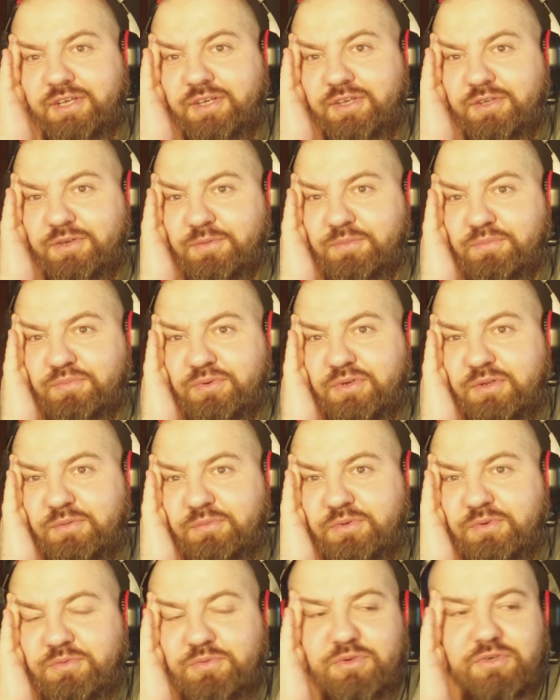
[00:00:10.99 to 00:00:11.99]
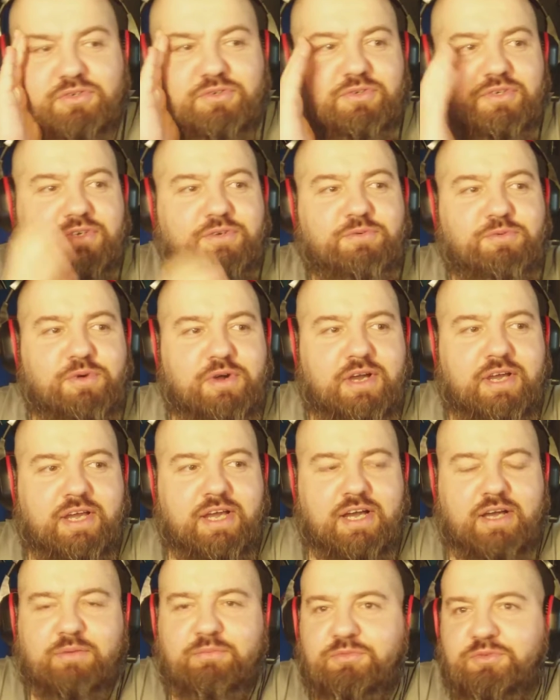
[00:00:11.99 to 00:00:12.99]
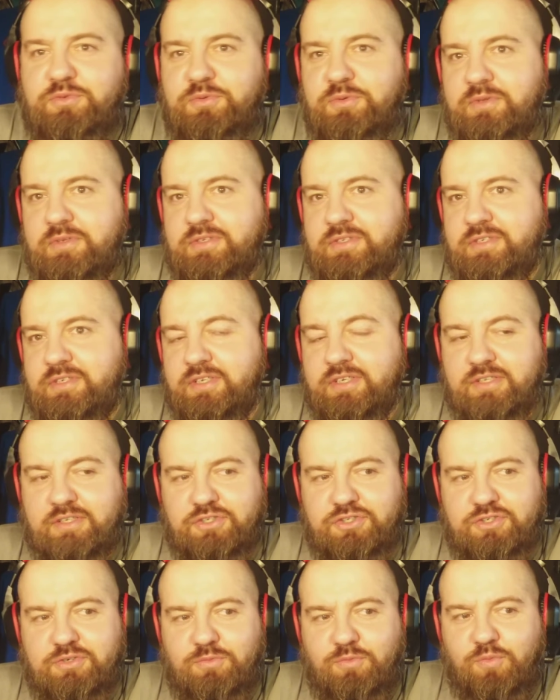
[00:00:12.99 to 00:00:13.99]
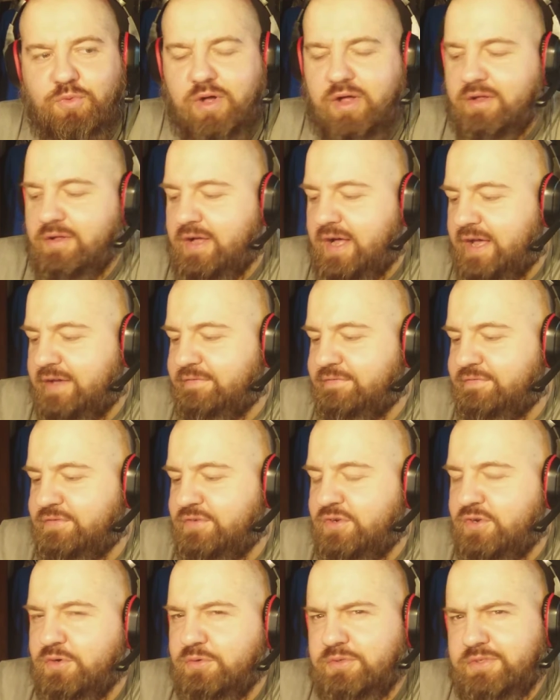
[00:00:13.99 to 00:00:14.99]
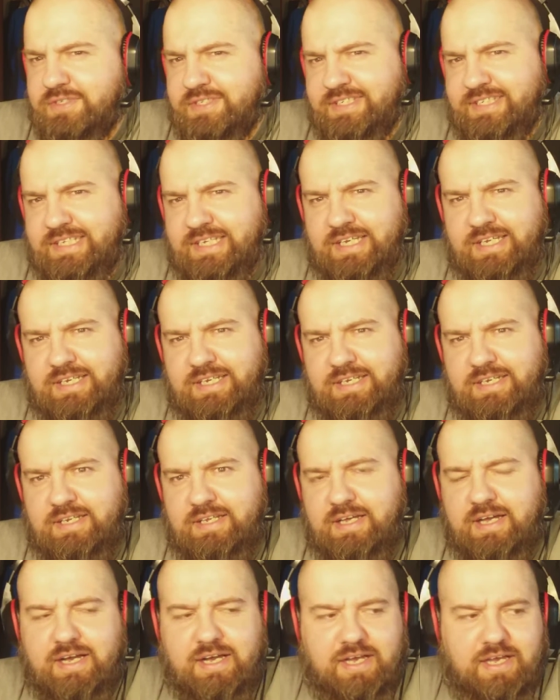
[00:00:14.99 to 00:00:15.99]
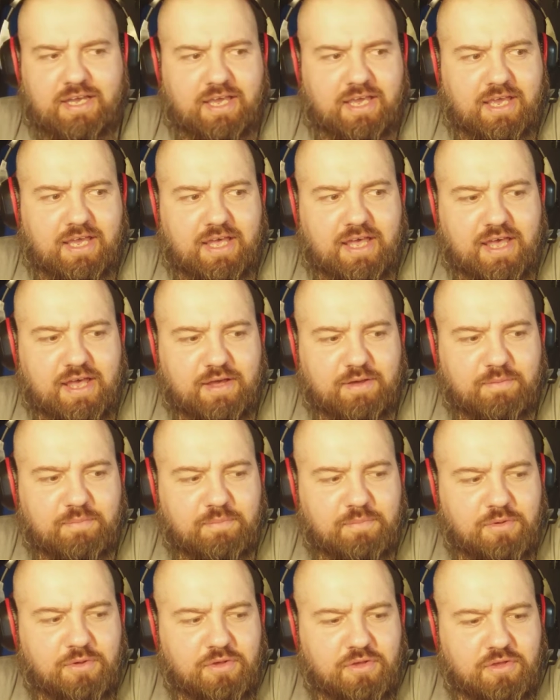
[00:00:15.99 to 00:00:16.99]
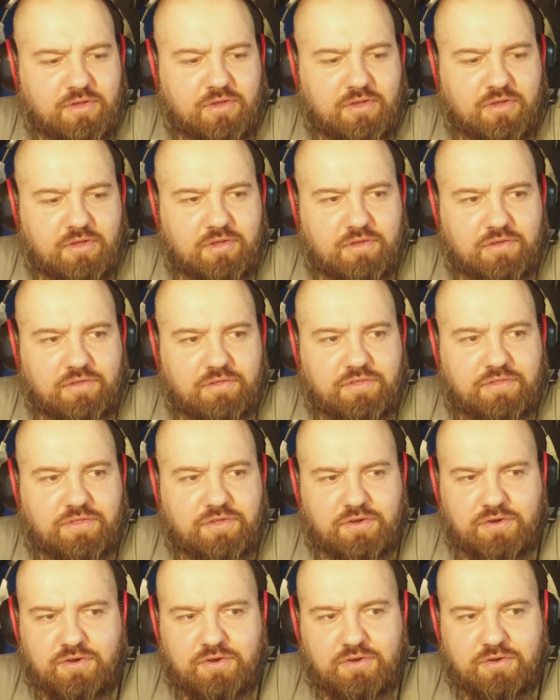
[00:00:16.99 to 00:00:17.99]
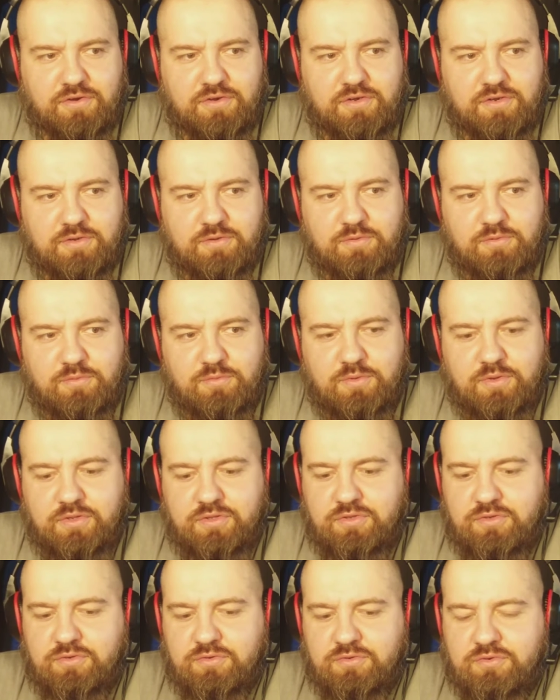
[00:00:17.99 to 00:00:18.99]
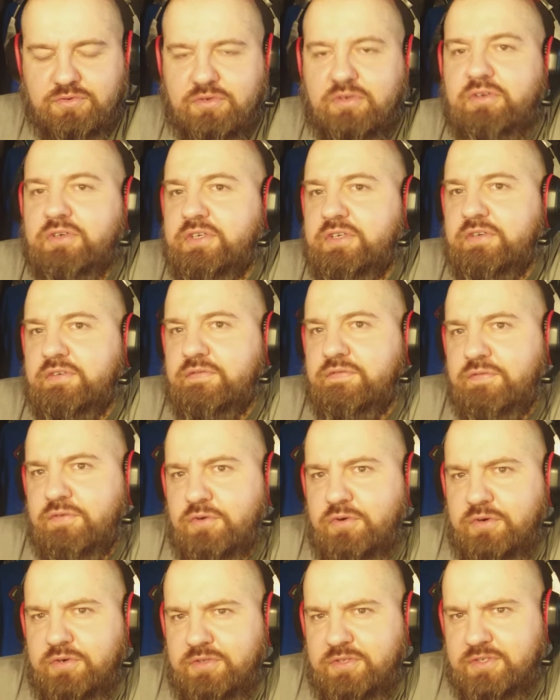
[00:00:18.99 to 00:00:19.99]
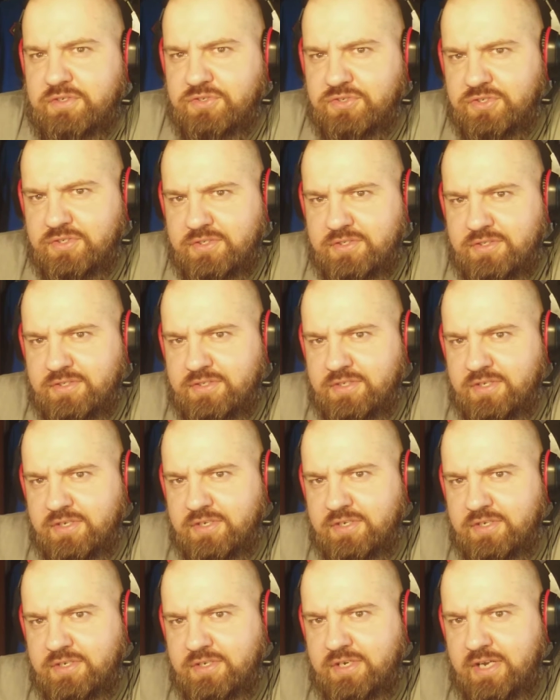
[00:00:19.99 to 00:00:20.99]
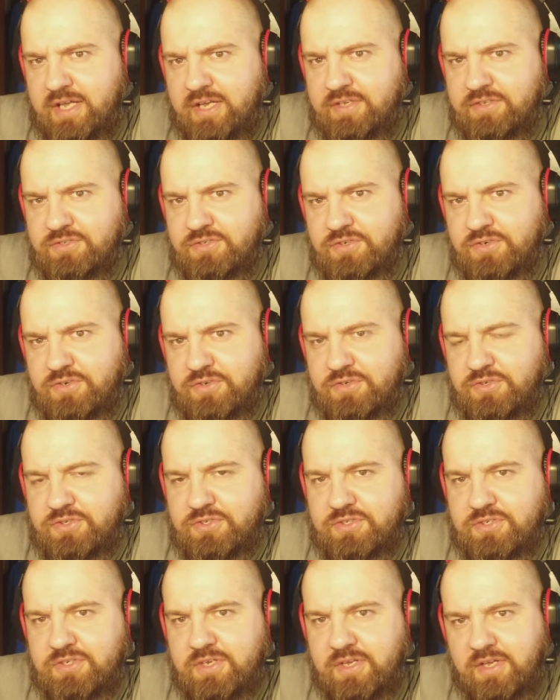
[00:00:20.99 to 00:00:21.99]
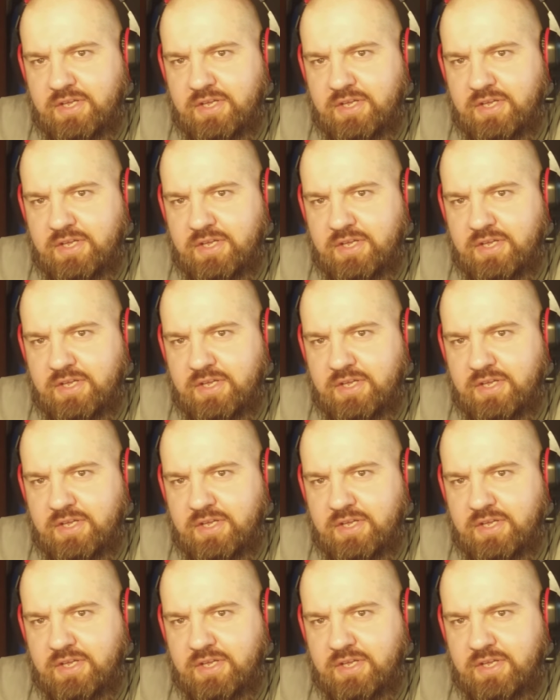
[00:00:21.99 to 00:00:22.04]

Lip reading: You're probably wondering why I'm doing this in English. Well, I've noticed that I am third when you're looking for dungeons and lasers